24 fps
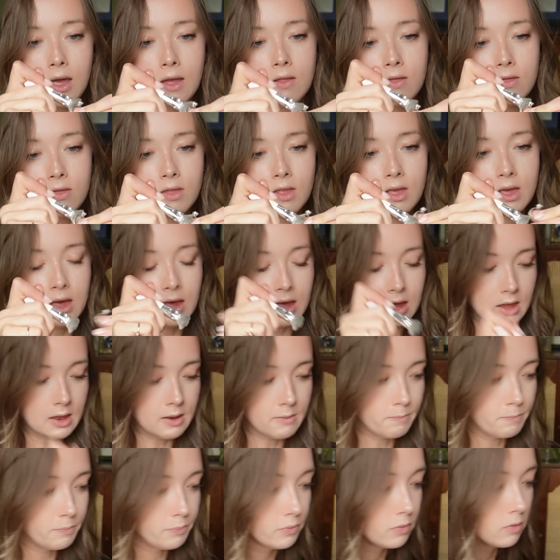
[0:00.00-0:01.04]
And
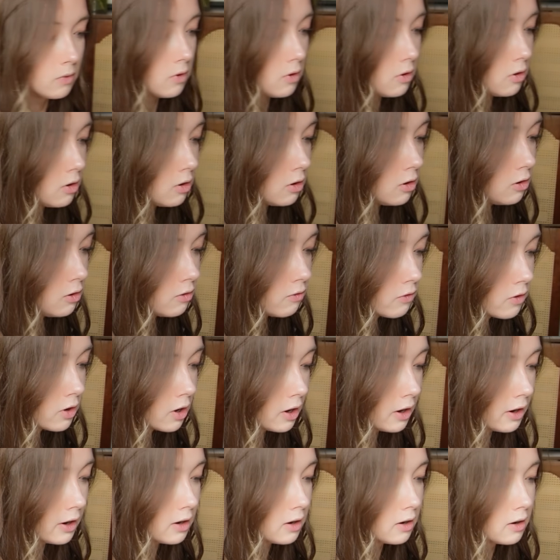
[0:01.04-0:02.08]
then you've
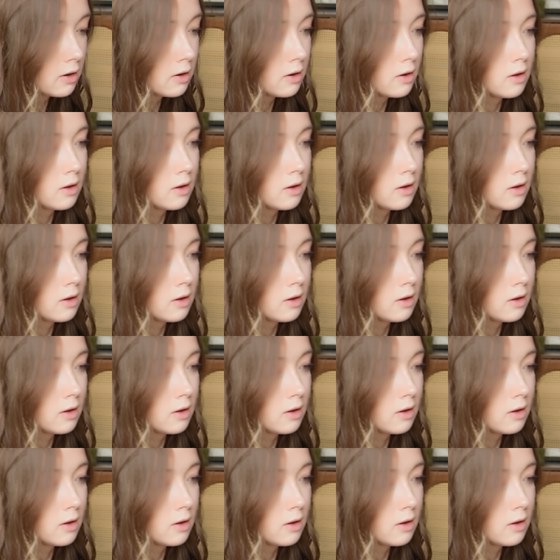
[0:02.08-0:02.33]
got